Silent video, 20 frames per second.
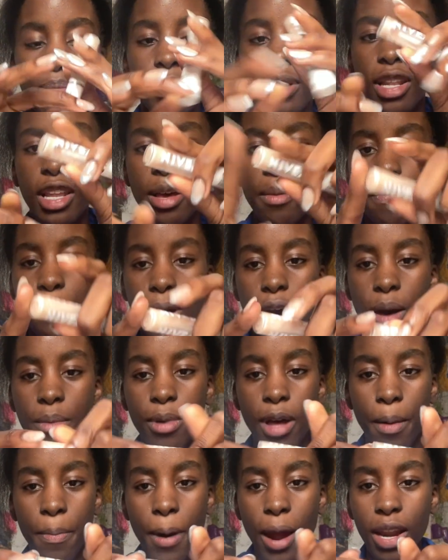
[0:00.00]
lip balm.
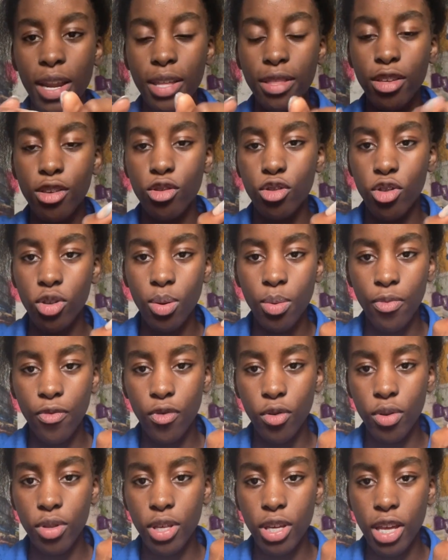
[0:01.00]
Apparently it's a dupe
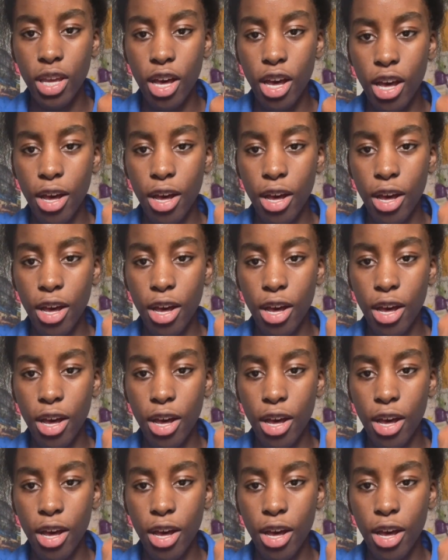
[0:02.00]
for the